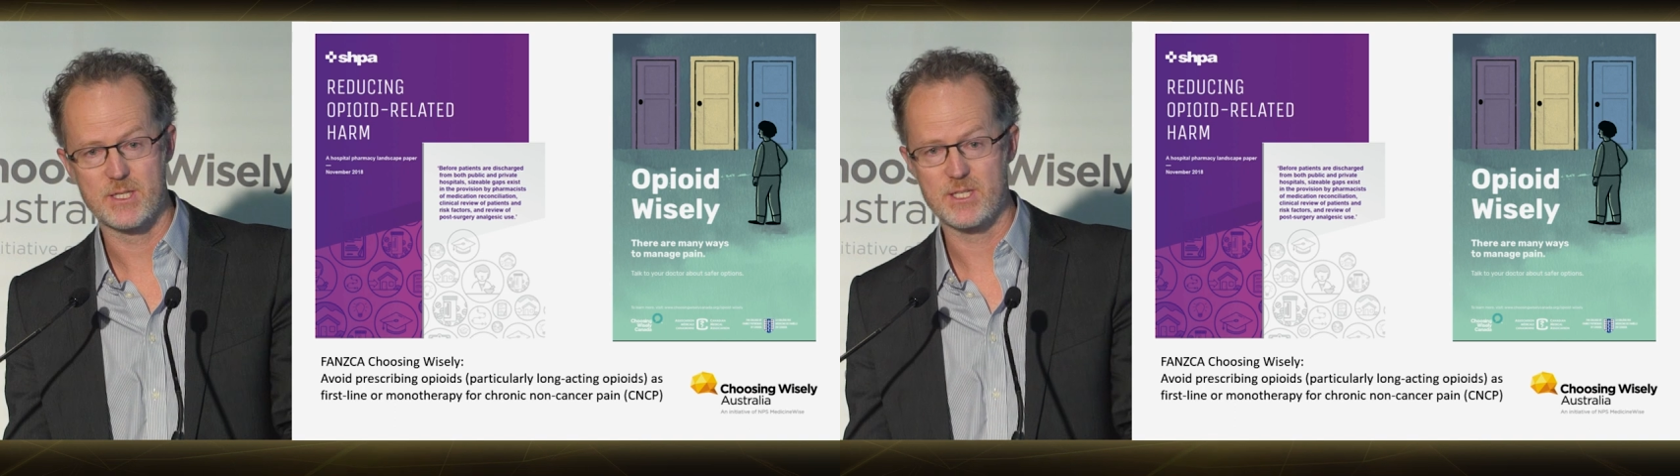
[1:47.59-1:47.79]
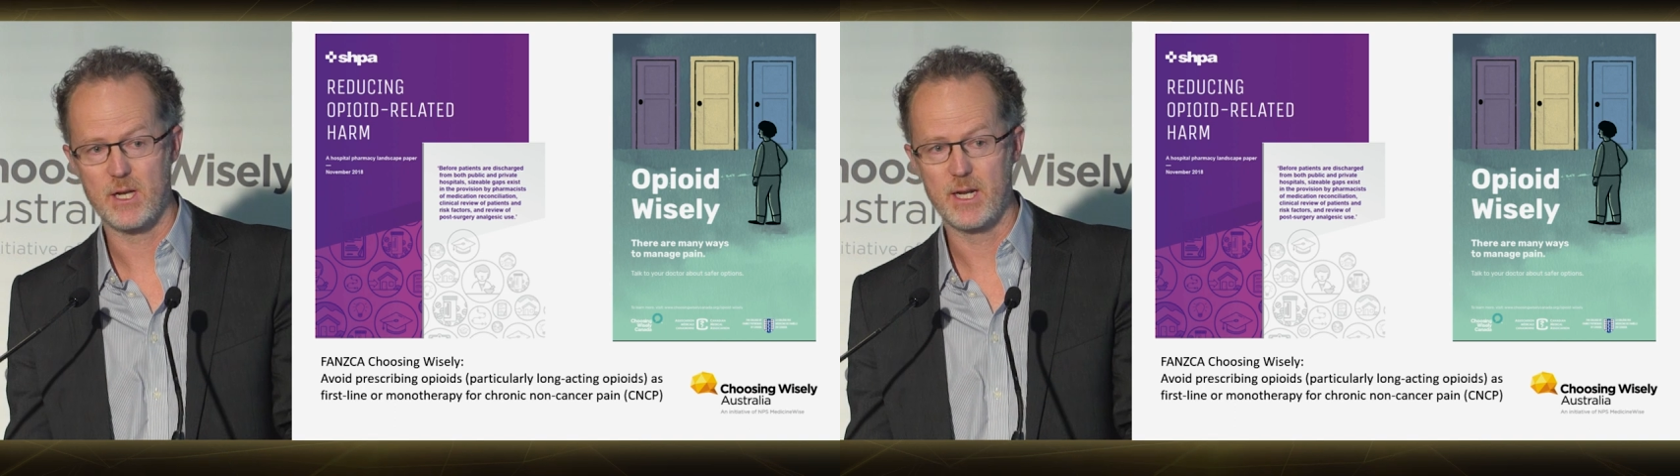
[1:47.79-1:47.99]

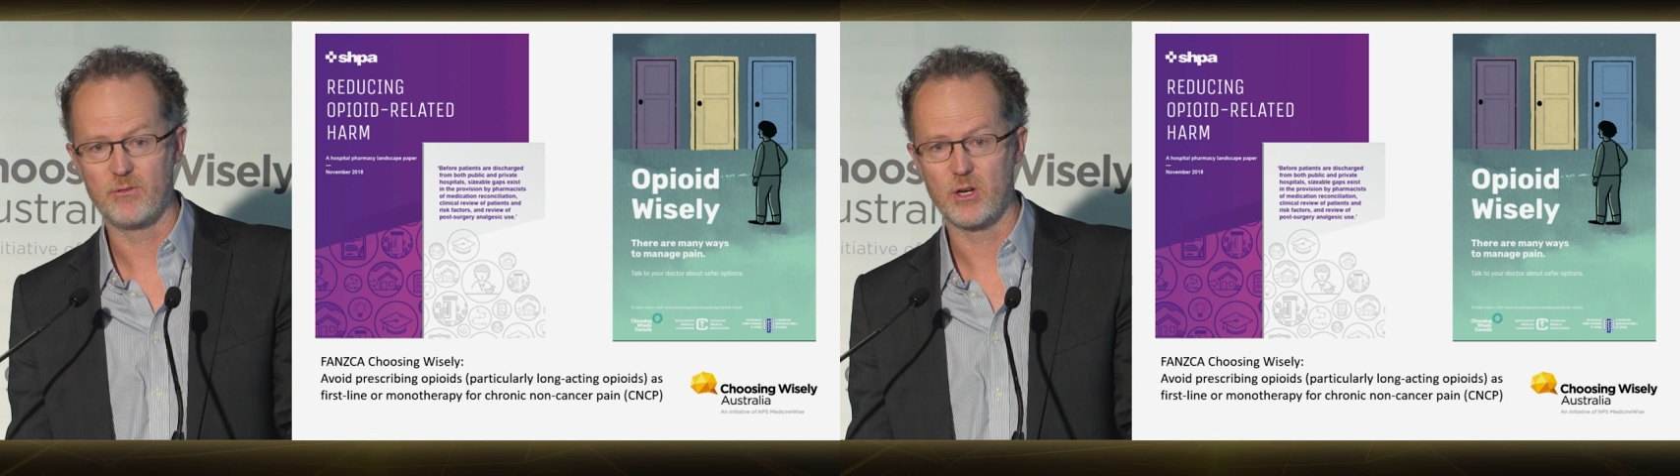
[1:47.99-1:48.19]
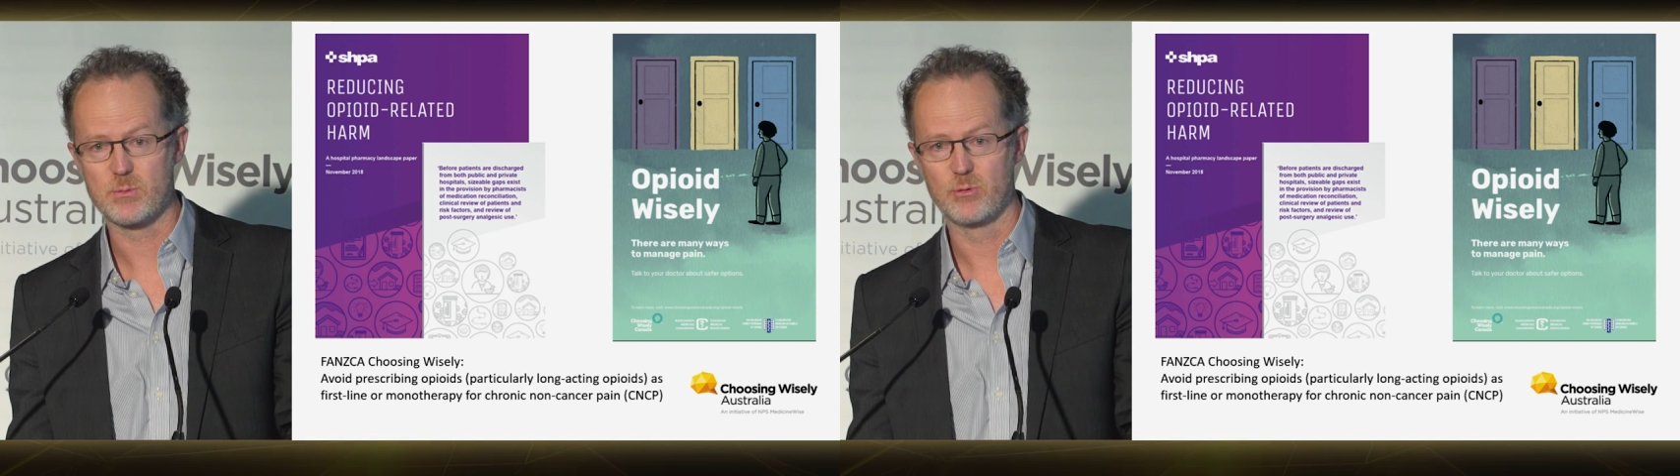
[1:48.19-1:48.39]
Society
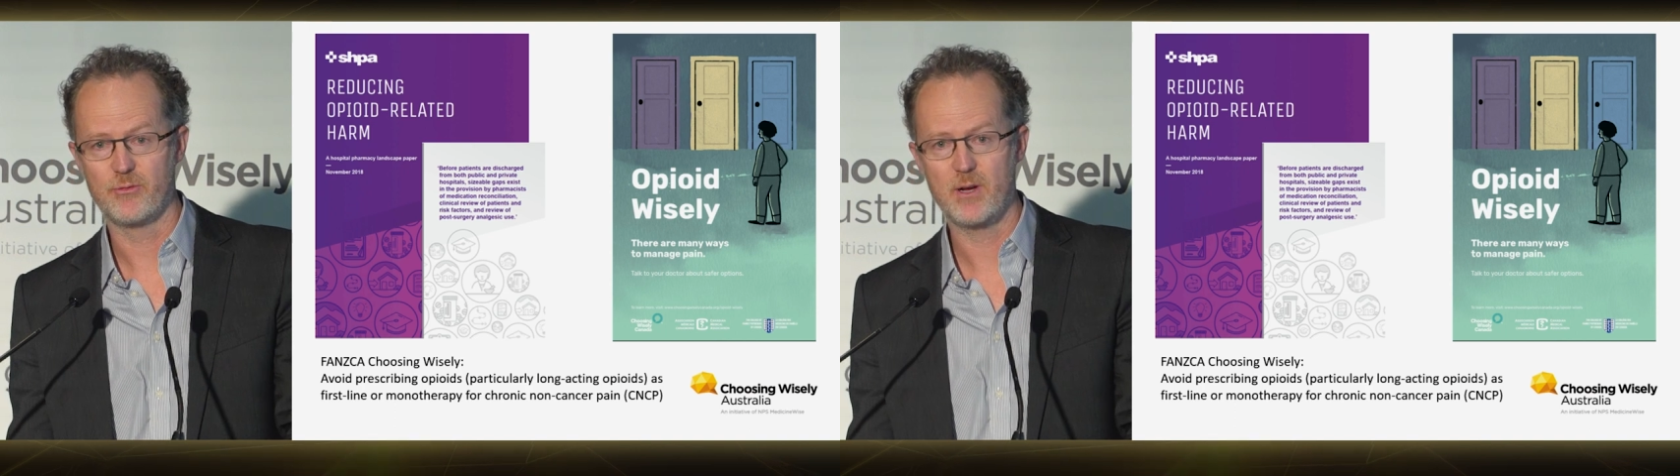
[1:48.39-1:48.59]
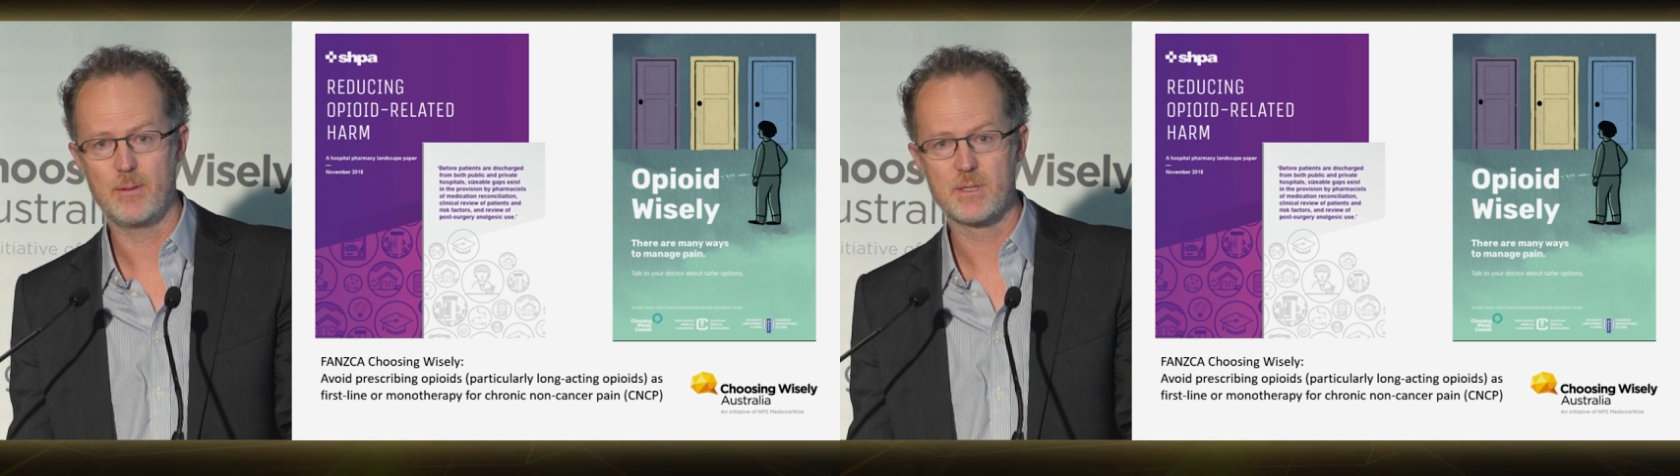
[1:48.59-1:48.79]
of Hospital
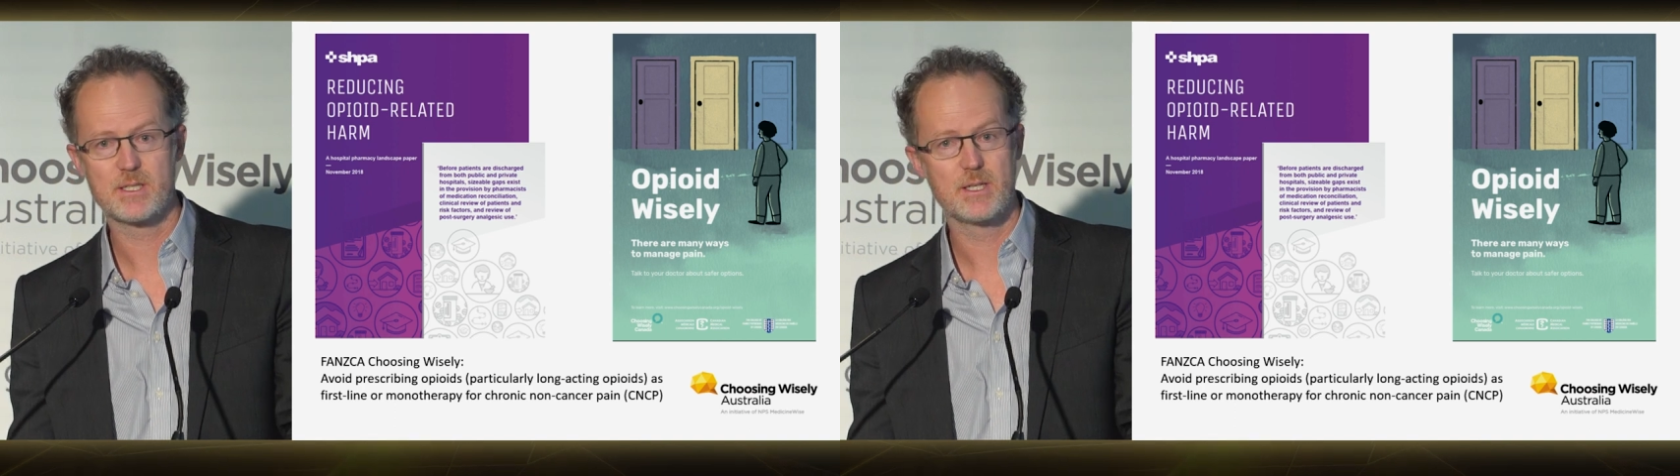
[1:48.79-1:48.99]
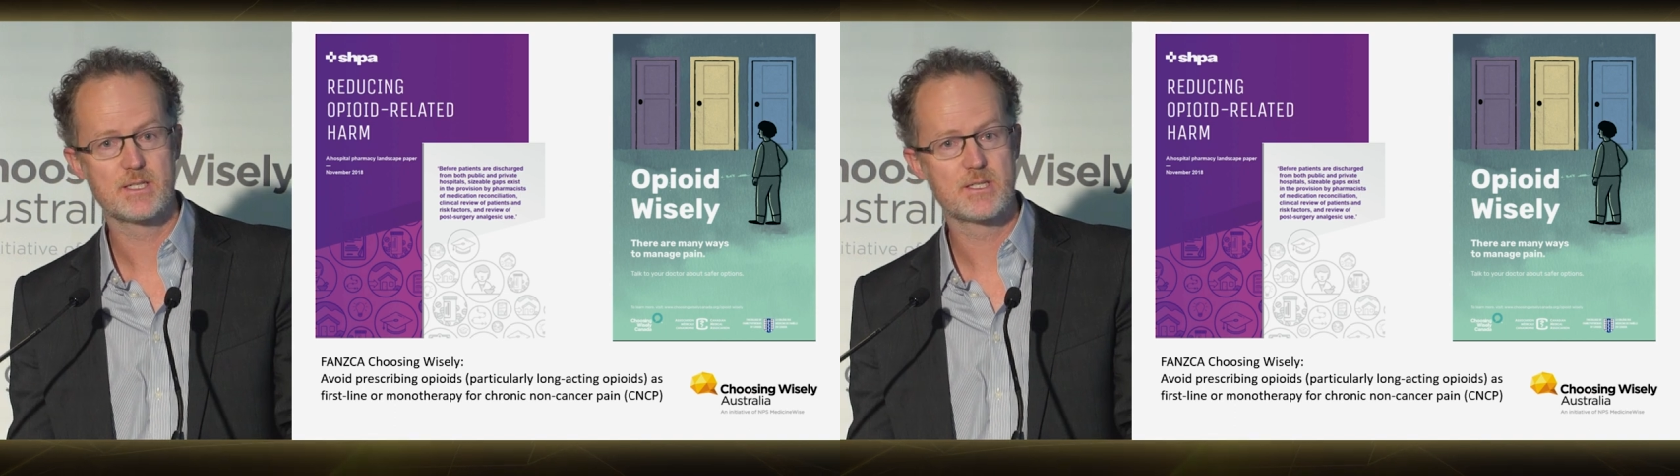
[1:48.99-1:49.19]

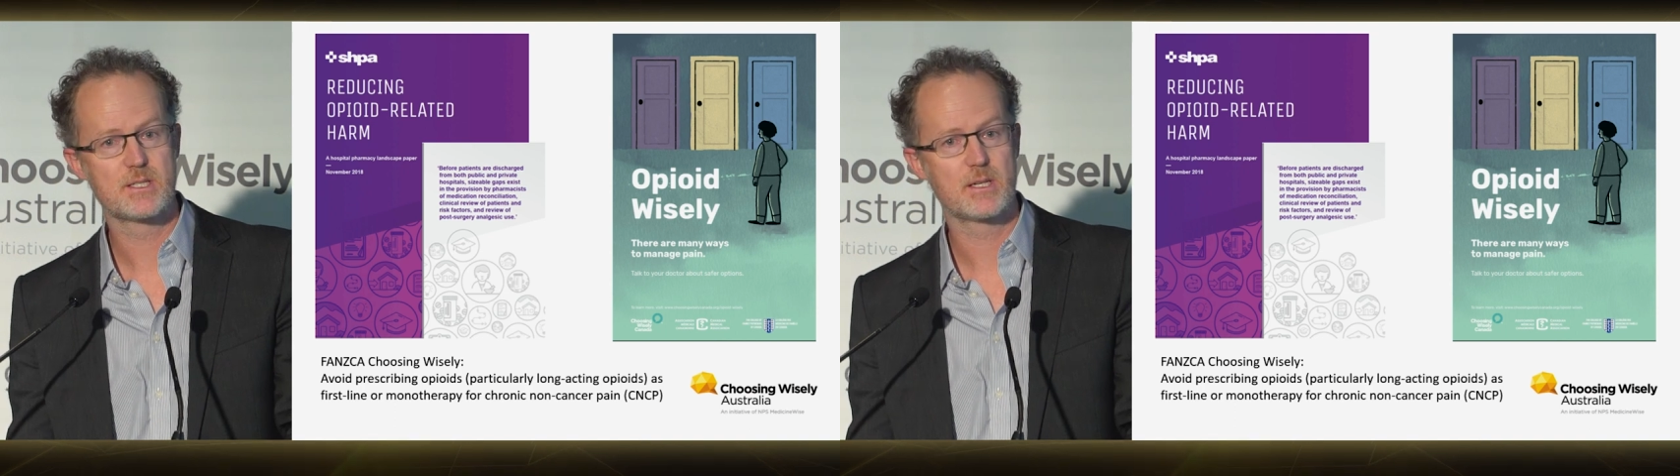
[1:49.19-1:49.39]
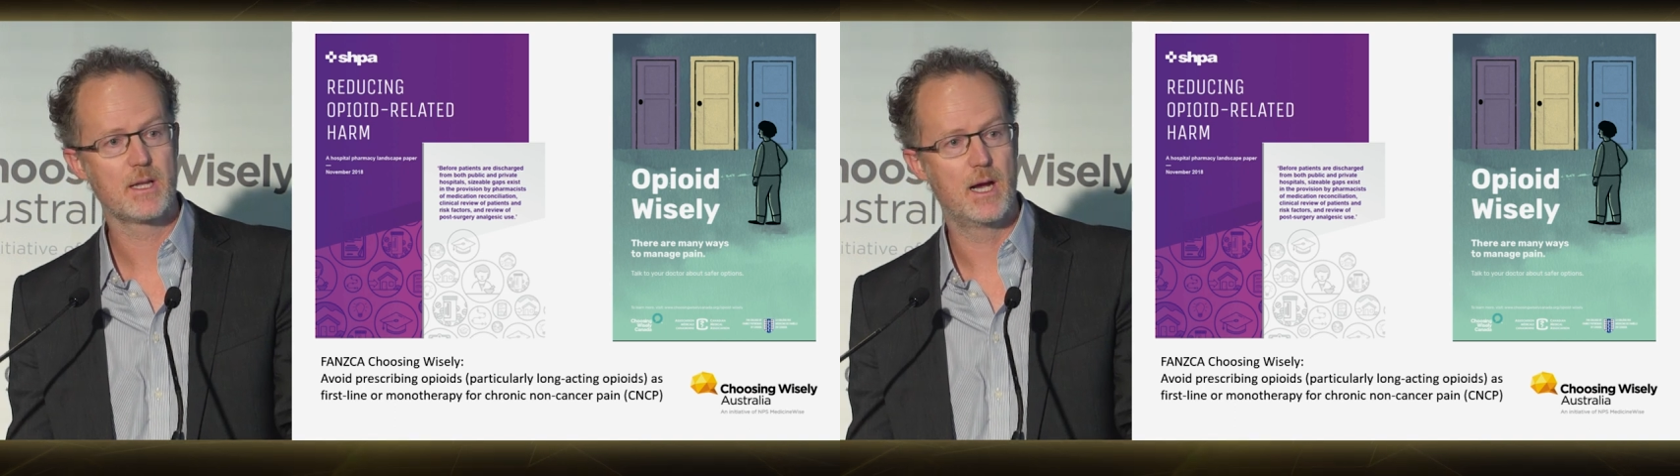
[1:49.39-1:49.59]
Pharmacists,